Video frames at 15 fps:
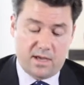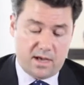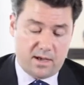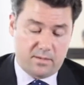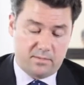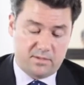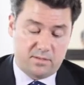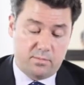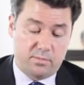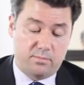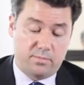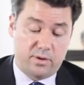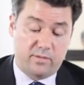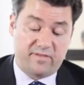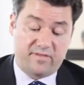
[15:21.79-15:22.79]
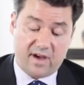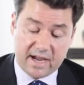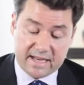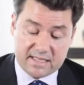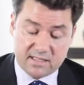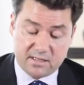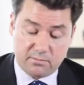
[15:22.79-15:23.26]
uh, to put
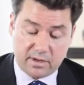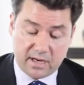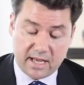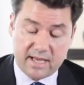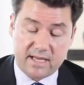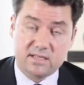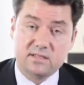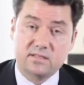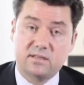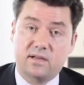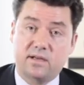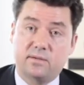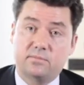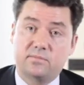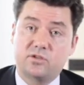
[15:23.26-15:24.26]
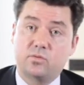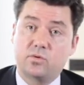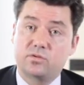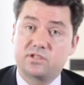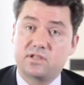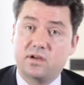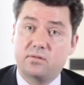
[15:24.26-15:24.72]
fines in place, um, to
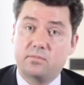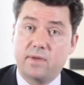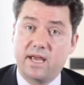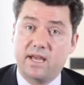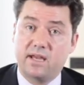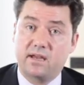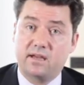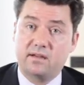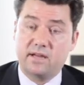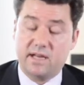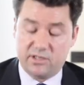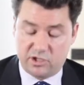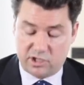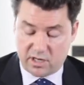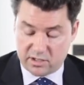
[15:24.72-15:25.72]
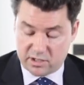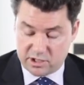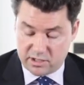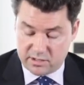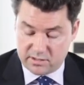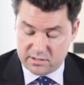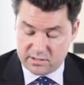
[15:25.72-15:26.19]
also make
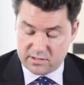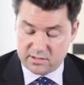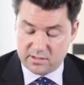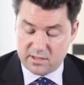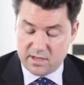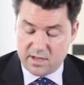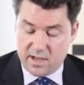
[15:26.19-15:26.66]
injunctions.